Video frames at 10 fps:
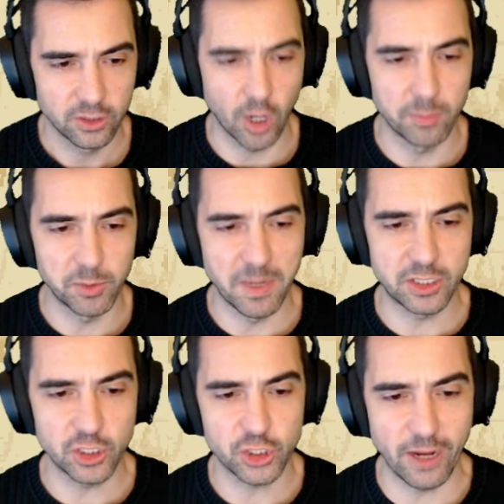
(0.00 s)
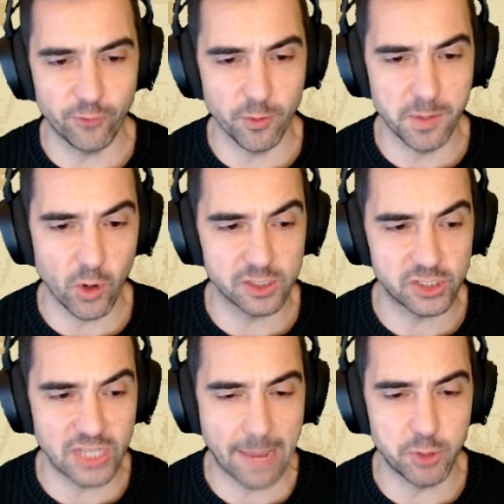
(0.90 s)
Compliment the chef from here, I'll
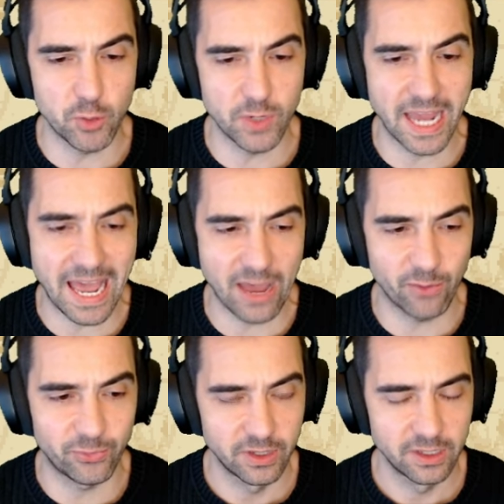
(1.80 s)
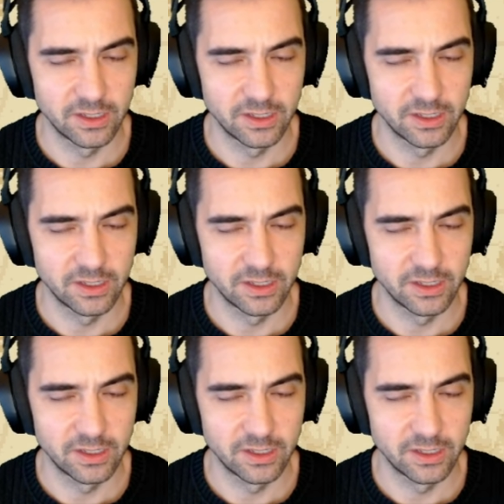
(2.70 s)
snap you in half.